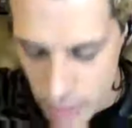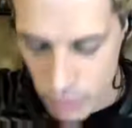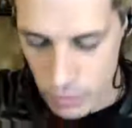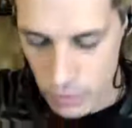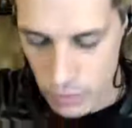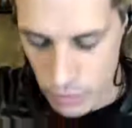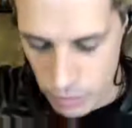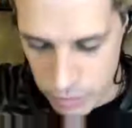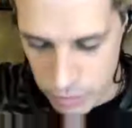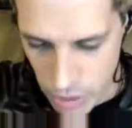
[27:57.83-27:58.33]

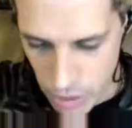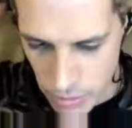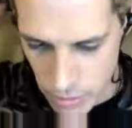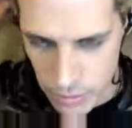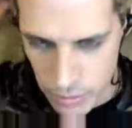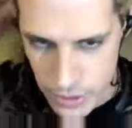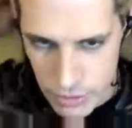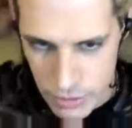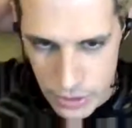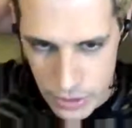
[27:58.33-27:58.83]
we'll probably
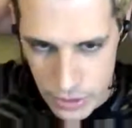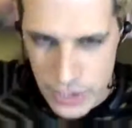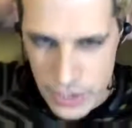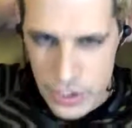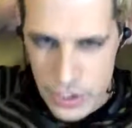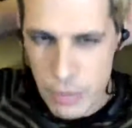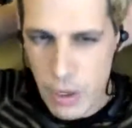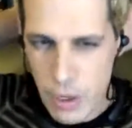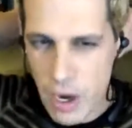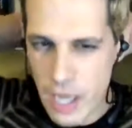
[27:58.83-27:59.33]
release the
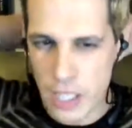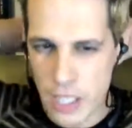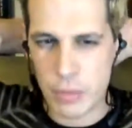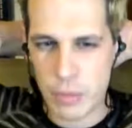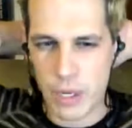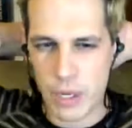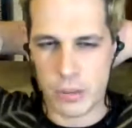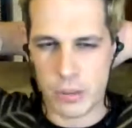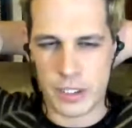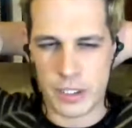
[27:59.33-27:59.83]
pilot
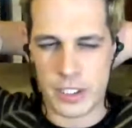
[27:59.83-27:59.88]
publicly.